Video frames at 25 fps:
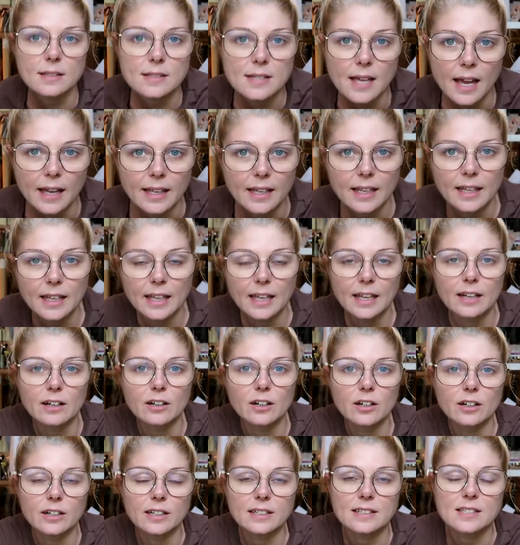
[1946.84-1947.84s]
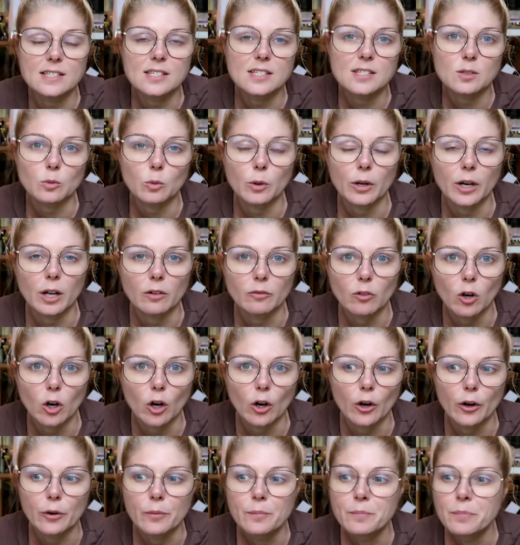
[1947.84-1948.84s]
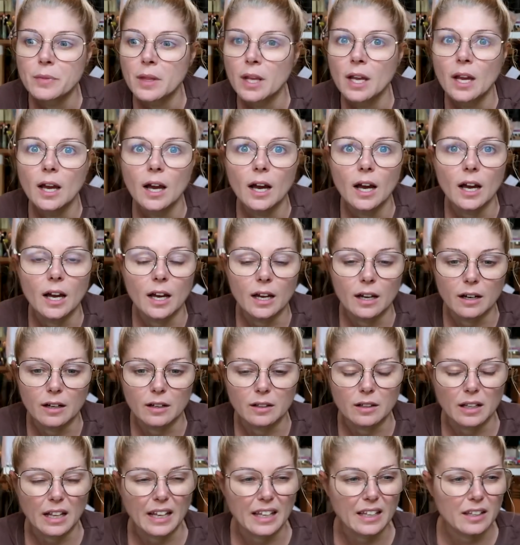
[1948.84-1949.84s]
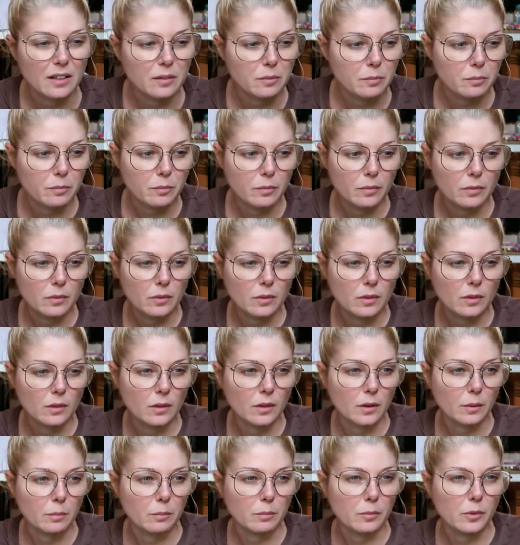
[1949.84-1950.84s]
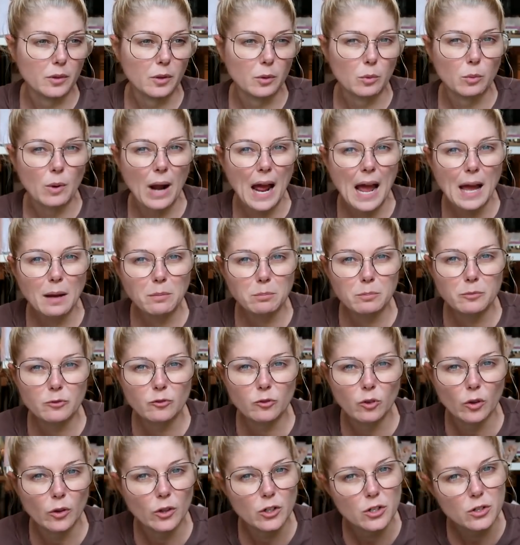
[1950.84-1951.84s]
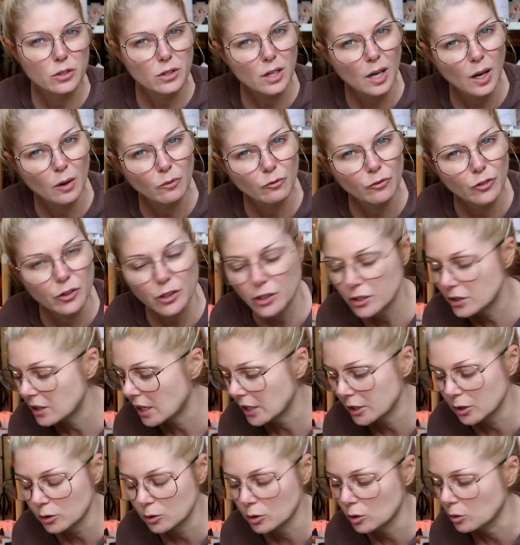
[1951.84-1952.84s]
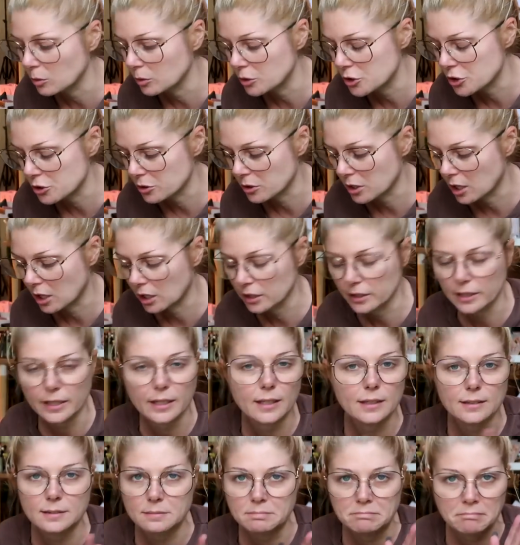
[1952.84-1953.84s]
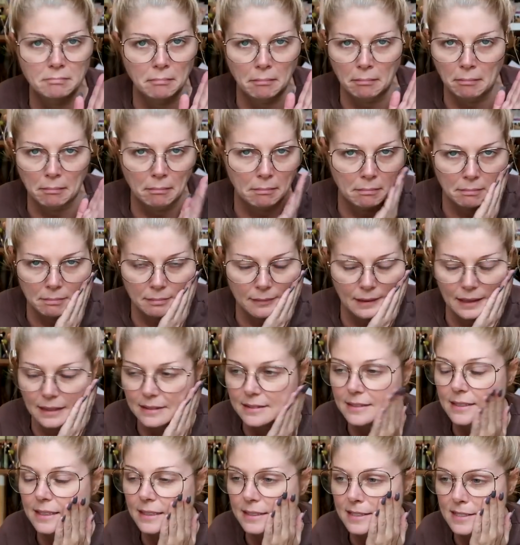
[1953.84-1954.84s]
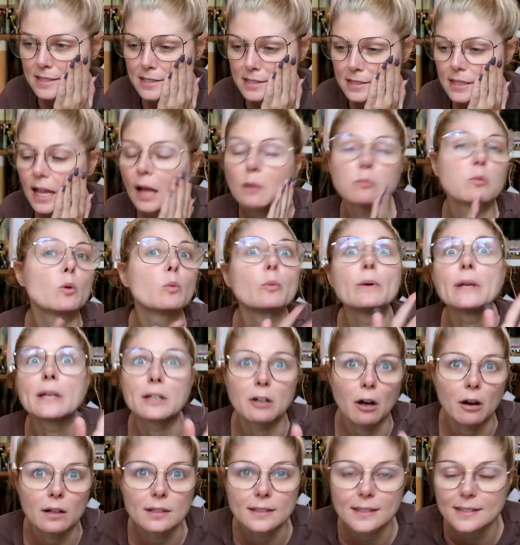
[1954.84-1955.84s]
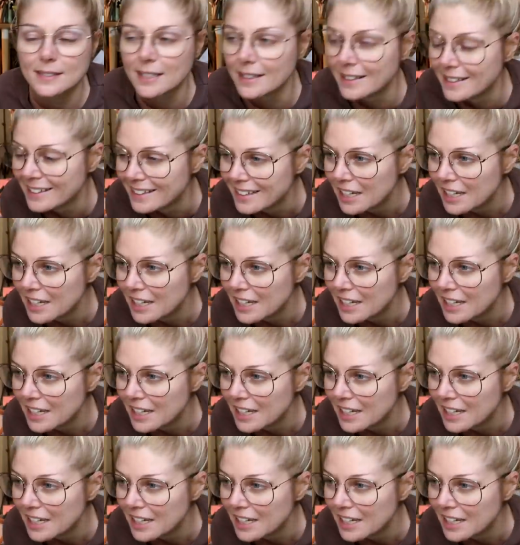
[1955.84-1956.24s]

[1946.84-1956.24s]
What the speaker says: that's hanging here. It's one of our like the wrap for the comforter. I don't know what you're calling it. It's not what we call it.